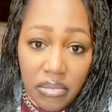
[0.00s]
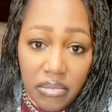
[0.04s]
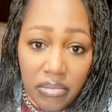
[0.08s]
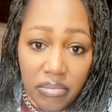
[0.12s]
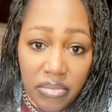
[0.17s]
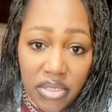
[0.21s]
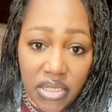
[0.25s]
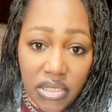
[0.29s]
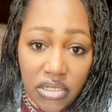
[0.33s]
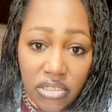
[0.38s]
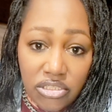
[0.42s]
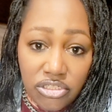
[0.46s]

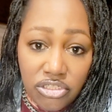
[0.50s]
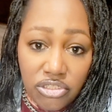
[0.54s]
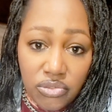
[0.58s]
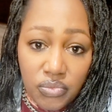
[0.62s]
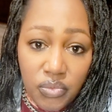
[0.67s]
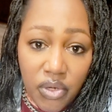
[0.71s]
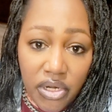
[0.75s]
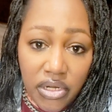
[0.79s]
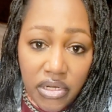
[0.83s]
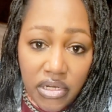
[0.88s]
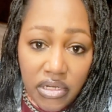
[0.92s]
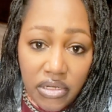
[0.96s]
because you're
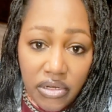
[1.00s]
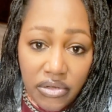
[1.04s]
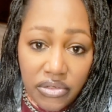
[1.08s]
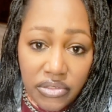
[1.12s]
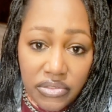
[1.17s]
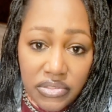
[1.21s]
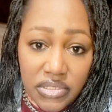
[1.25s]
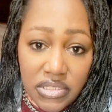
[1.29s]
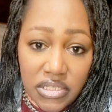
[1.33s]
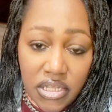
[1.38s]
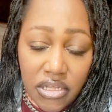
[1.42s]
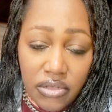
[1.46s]
working on
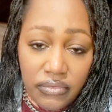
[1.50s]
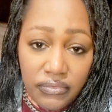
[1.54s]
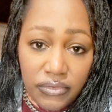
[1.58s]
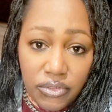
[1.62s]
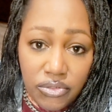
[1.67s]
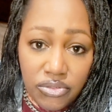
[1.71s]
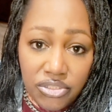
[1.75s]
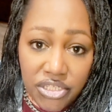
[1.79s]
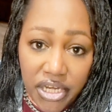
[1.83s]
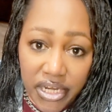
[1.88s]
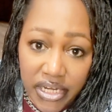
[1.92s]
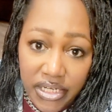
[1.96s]
yourself. You
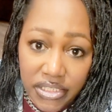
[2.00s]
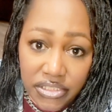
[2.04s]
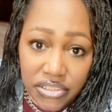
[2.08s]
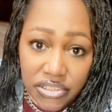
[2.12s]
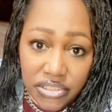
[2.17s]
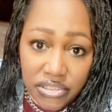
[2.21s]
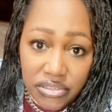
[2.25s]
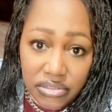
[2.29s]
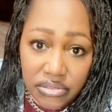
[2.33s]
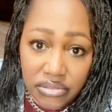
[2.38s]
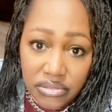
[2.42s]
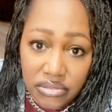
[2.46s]

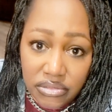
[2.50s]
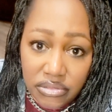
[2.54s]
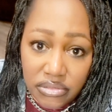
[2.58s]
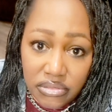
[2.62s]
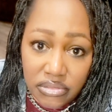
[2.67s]
changing.